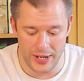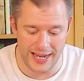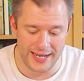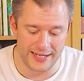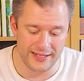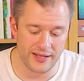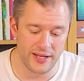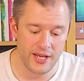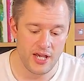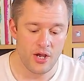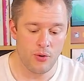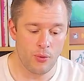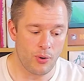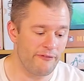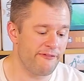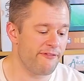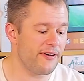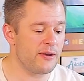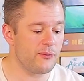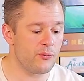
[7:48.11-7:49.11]
And
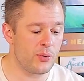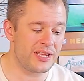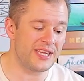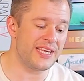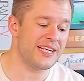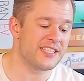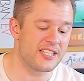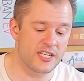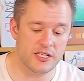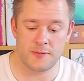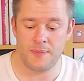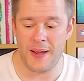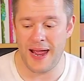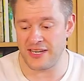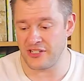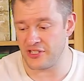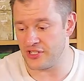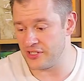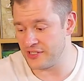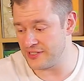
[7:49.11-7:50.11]
one thing with these
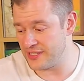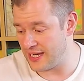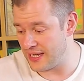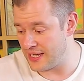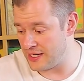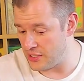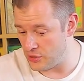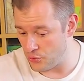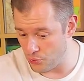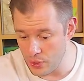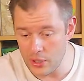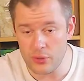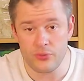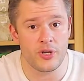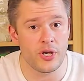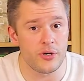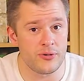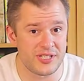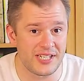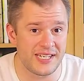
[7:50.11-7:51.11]
expansions that you will
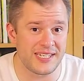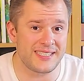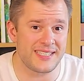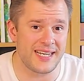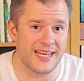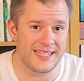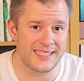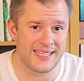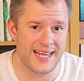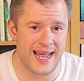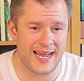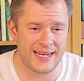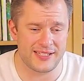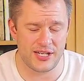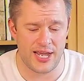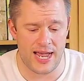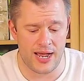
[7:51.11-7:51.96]
notice is that